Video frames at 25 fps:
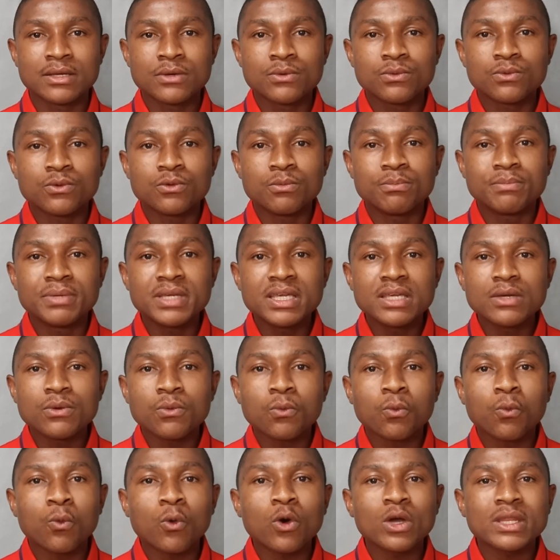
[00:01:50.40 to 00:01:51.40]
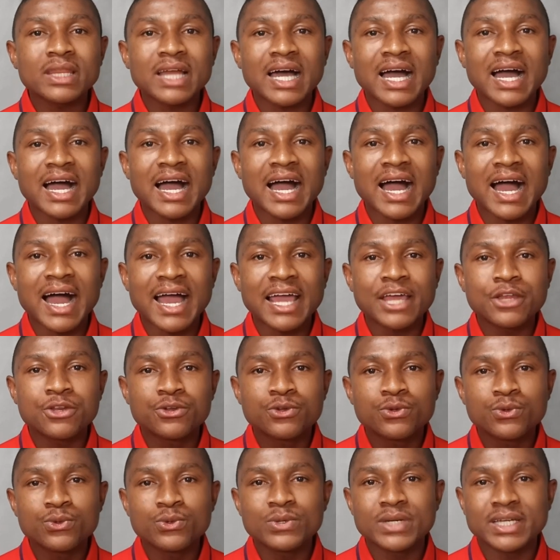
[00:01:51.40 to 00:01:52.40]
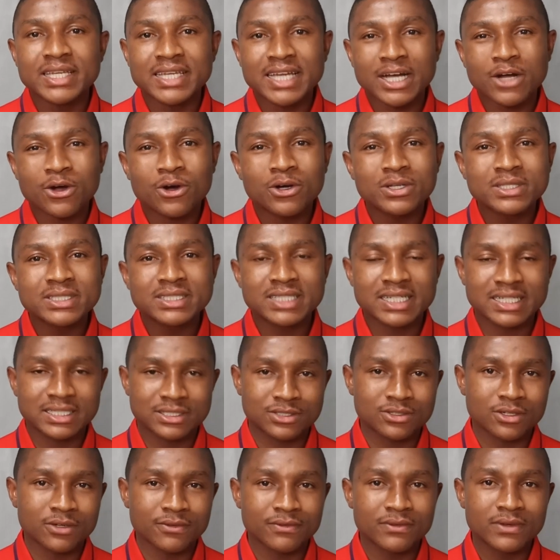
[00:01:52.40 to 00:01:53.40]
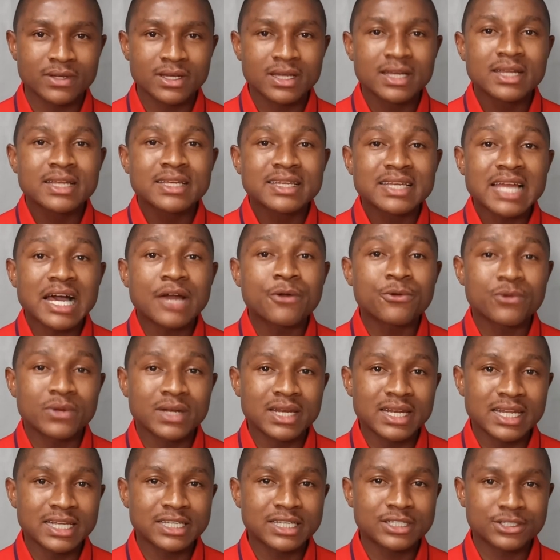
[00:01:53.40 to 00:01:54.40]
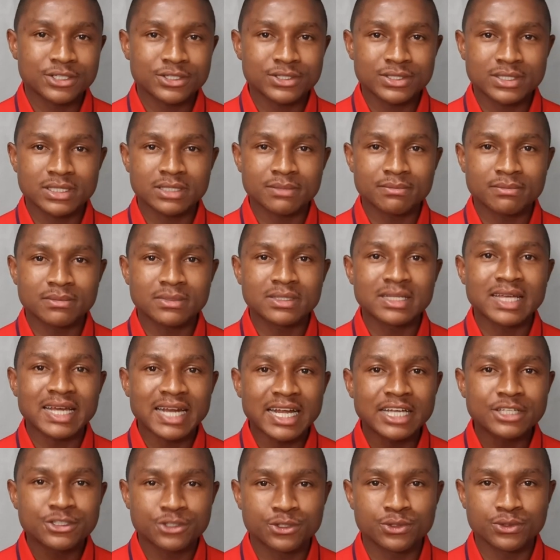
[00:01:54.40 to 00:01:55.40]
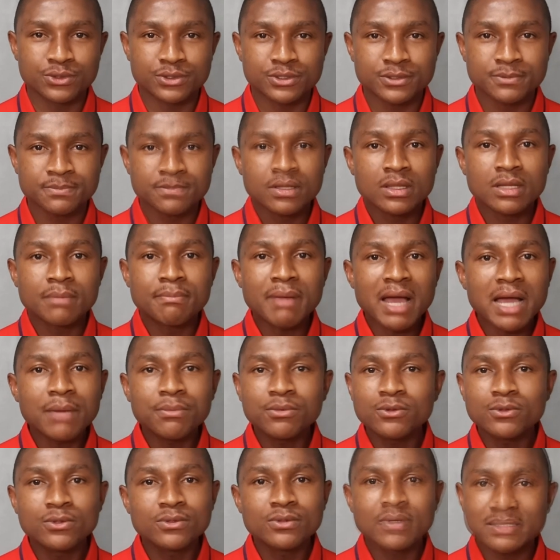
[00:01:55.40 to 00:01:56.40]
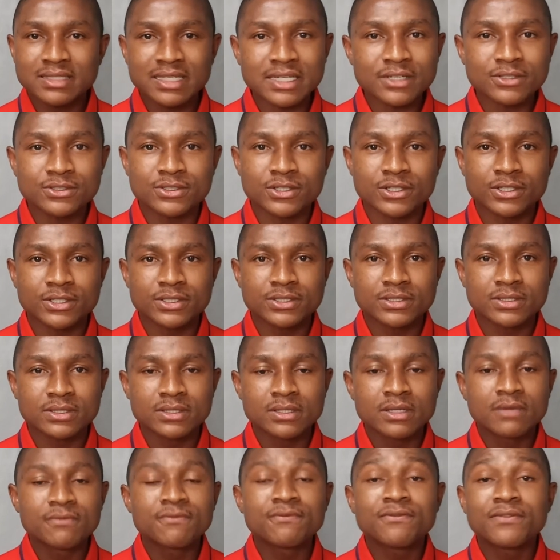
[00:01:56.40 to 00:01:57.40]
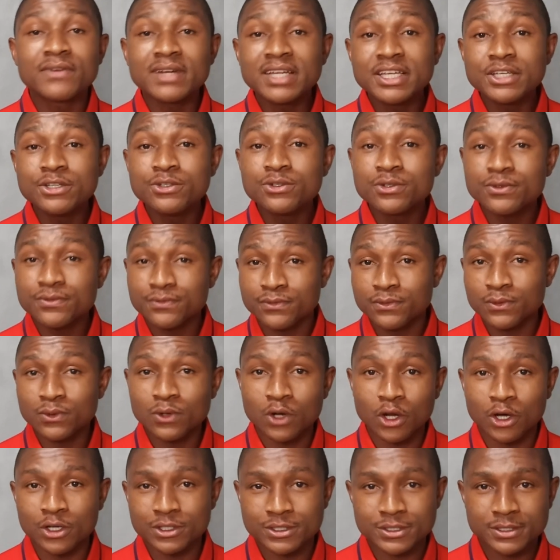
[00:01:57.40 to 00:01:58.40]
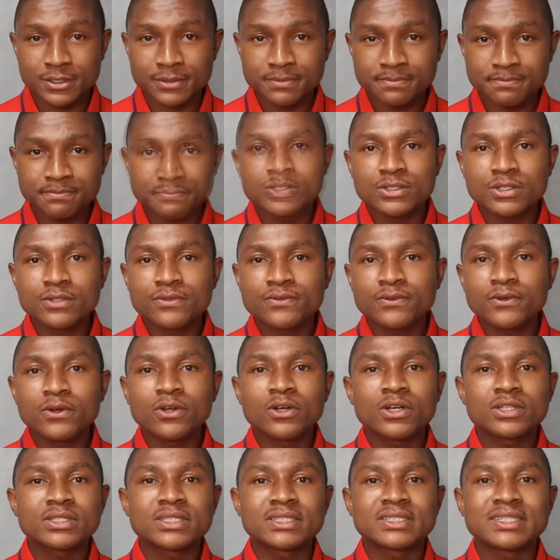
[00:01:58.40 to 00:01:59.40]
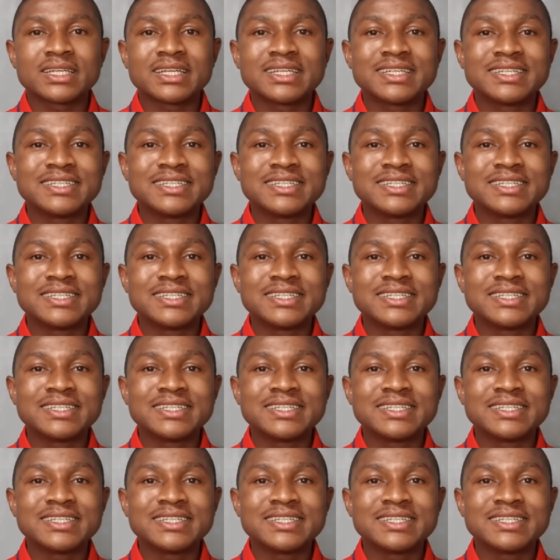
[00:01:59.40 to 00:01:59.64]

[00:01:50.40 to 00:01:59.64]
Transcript: will be what I do in the context of that relationship that I choose. The Bible tells us, flee youthful lust. Youthful lust is the